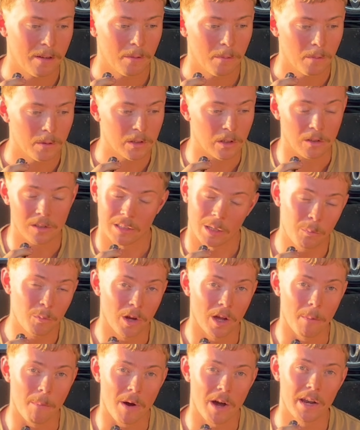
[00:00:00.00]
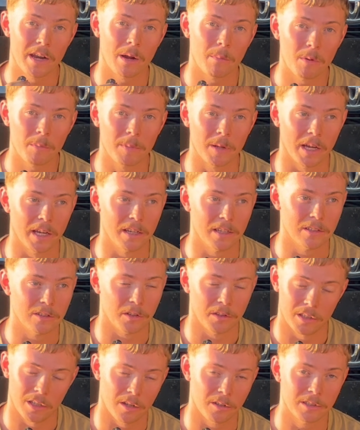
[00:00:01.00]
So somewhere my number plate is on
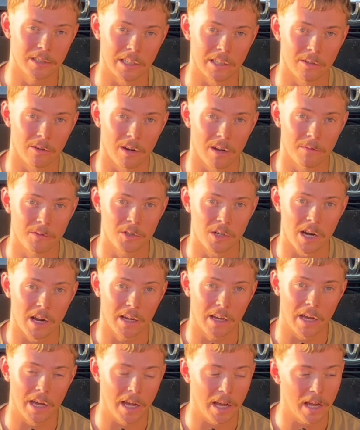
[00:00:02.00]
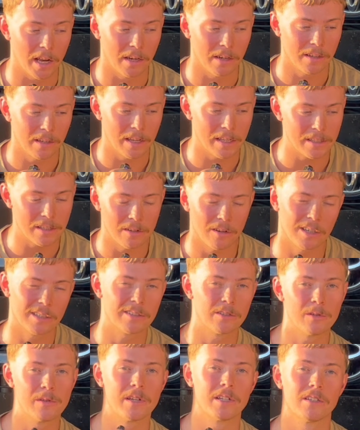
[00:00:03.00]
the old Telegraph track, and it's a nice
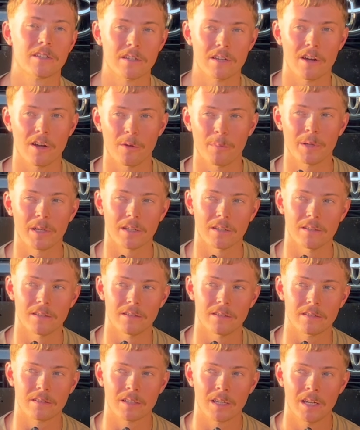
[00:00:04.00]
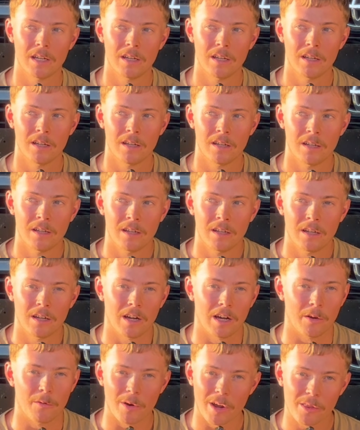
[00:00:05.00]
little thing to know because
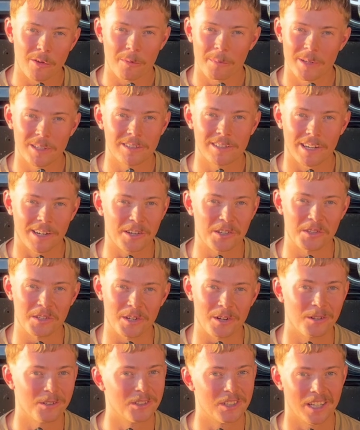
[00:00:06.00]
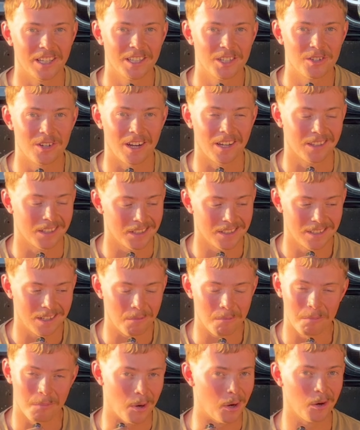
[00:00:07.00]
I'd rather it be stuck on the old Tele Track than
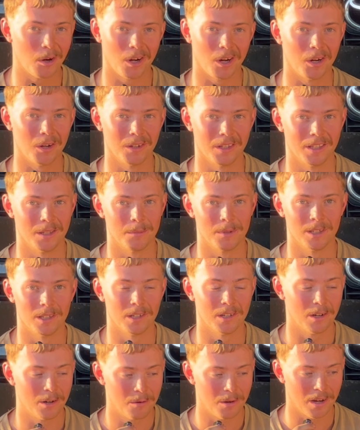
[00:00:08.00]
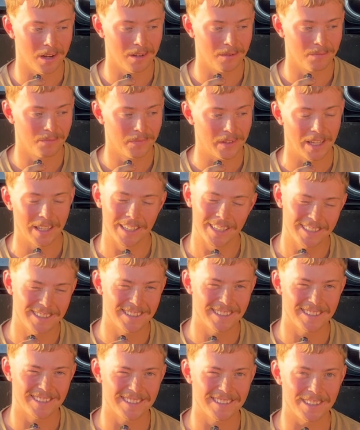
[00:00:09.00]
some bog hole in the middle of nowhere. At least
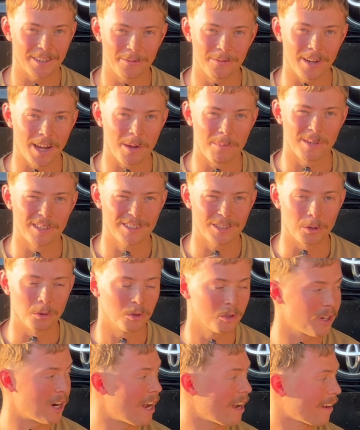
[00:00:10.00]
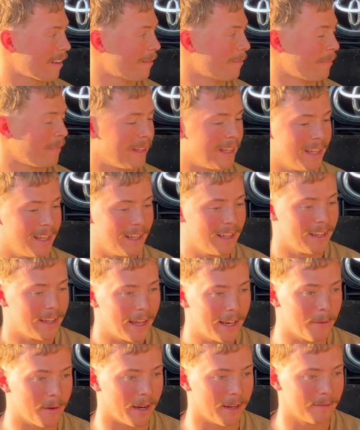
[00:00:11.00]
it's a famous, cool track.
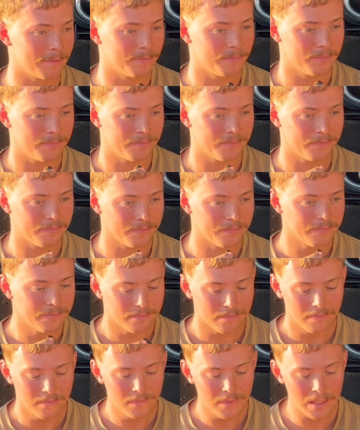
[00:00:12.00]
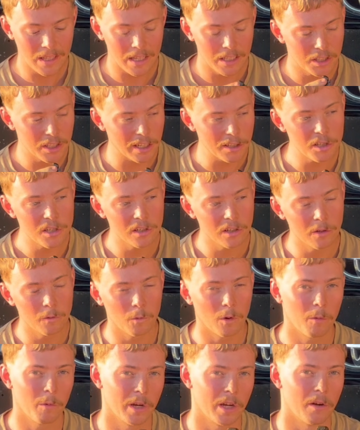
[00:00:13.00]
Anyway, touching on
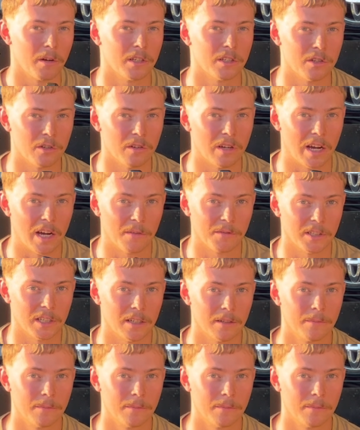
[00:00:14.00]
what we're going to do after.